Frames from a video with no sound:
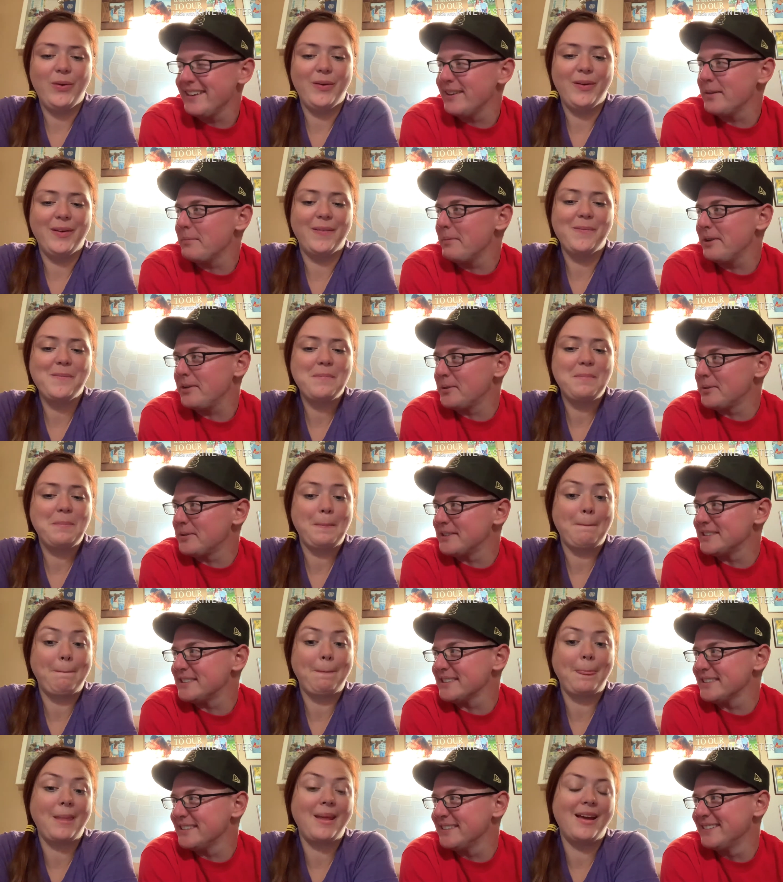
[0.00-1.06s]
Speaker 1: get a medal
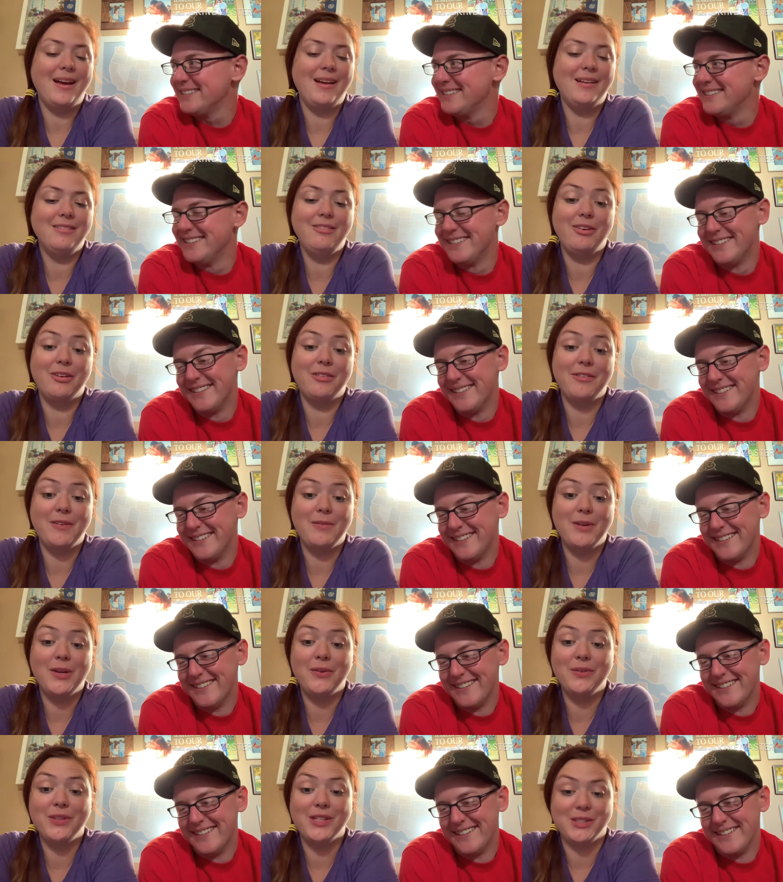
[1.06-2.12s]
once though.
Speaker 2: I don't know if you
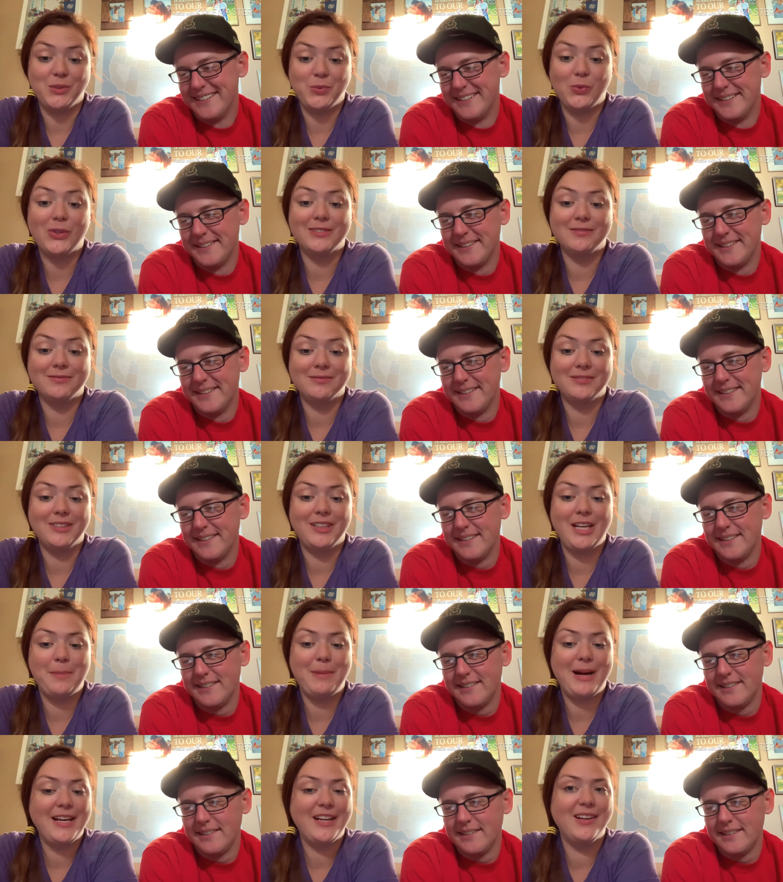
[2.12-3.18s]
know this one.
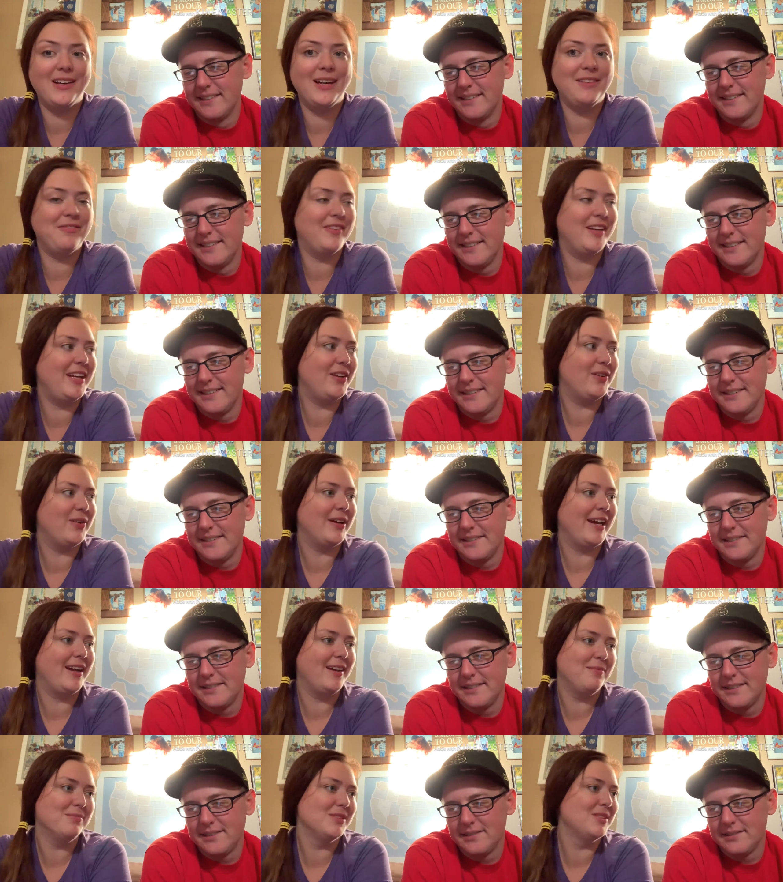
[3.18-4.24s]
Am I good at video
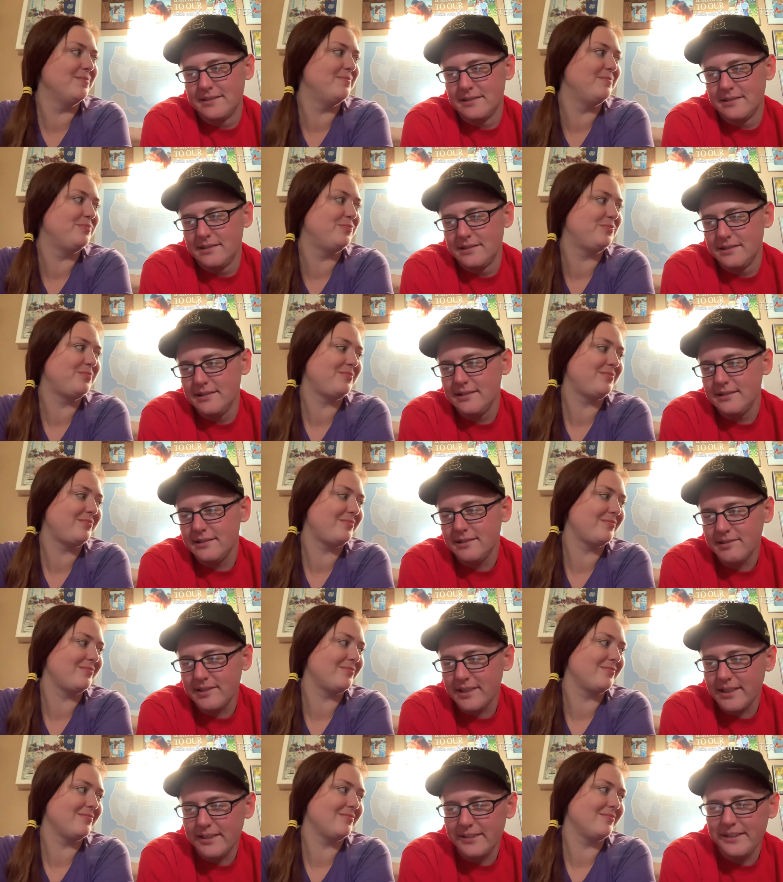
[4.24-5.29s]
games?
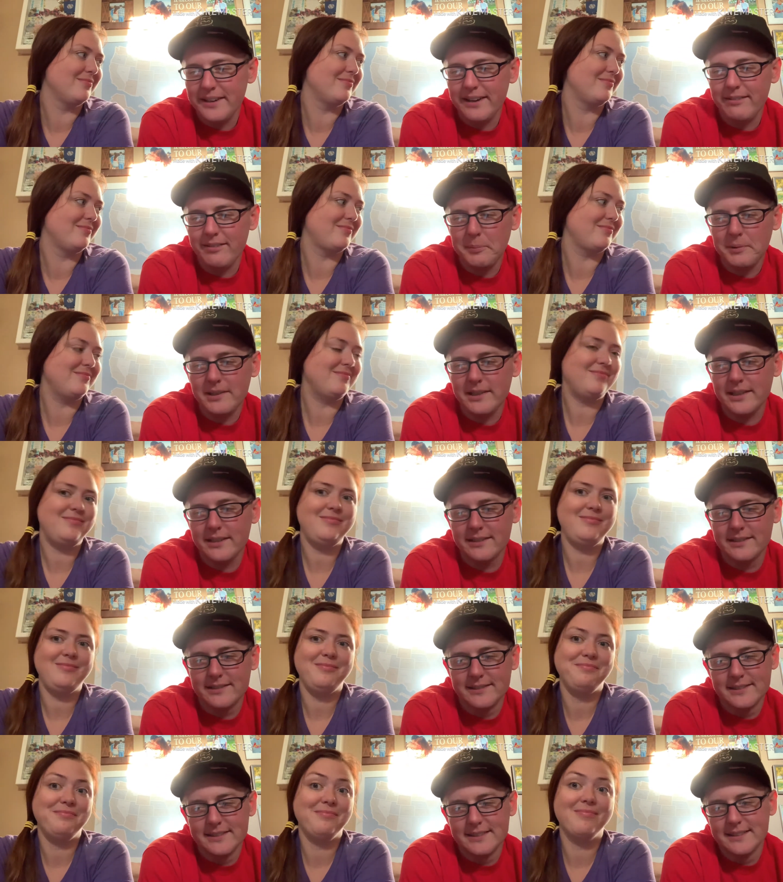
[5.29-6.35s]
Speaker 1: Mm, well, you never play.
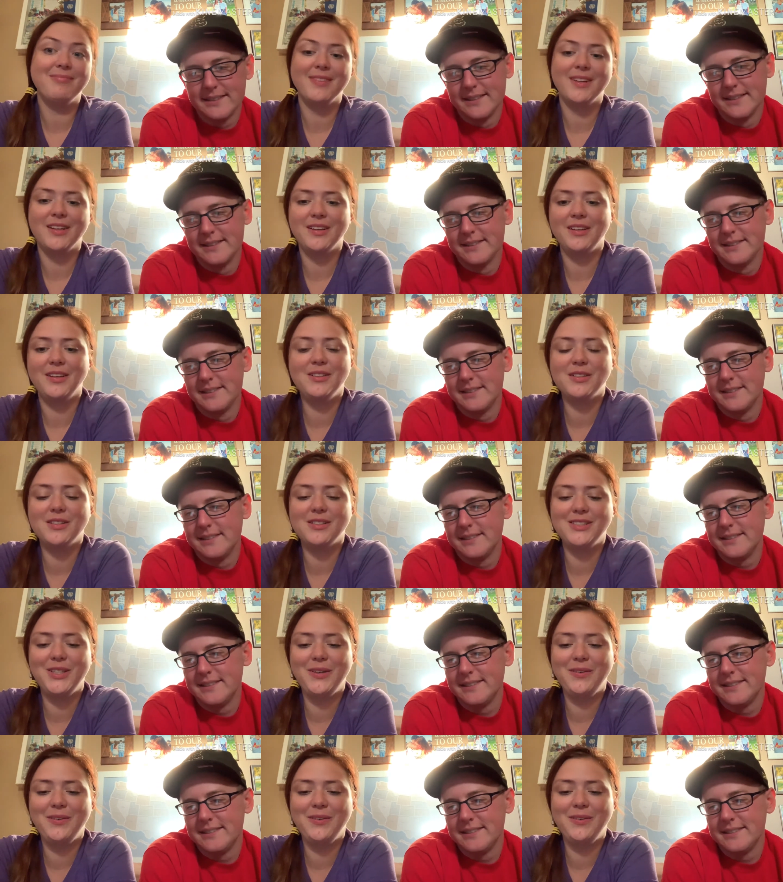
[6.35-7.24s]
Speaker 2: It's because